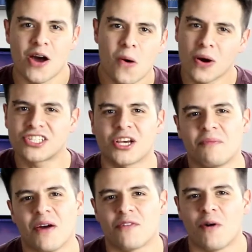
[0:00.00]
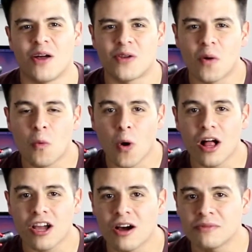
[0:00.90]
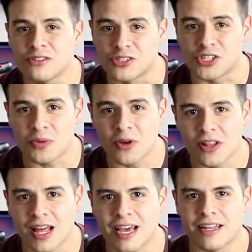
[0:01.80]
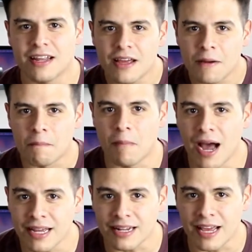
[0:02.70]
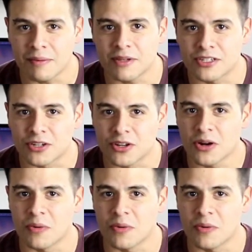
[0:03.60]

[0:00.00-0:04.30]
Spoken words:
What's up everyone, welcome to Jimmy Online. My name is Rodrigo